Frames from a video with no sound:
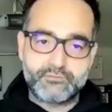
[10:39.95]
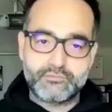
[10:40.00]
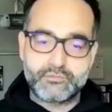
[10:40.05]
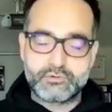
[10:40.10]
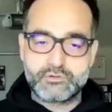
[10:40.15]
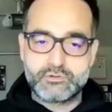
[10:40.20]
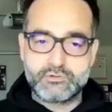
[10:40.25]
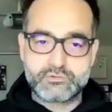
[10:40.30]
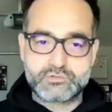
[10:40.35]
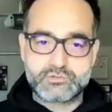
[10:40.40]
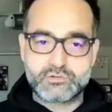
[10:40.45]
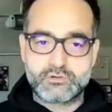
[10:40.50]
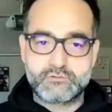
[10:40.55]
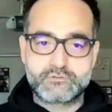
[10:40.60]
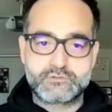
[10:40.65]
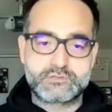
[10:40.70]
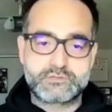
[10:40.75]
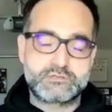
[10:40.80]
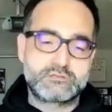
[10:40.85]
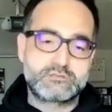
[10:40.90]
for new
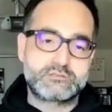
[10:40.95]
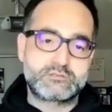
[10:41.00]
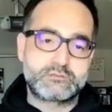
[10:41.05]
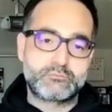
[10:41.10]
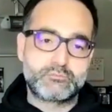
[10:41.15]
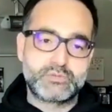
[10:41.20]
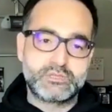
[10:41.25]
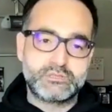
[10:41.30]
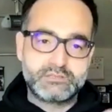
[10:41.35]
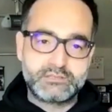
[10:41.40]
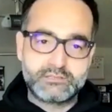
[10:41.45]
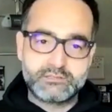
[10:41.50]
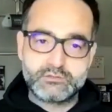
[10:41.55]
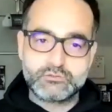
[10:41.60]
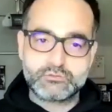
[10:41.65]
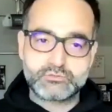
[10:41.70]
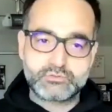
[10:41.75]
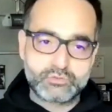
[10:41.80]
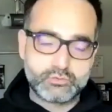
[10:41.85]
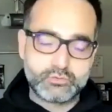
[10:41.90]
services and building
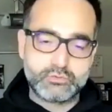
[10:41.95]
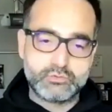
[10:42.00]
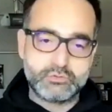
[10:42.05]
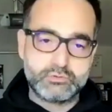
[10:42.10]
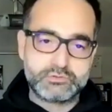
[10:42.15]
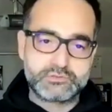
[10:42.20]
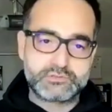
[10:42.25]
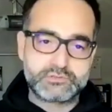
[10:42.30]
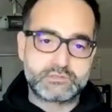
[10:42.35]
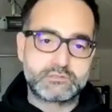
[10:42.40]
new tools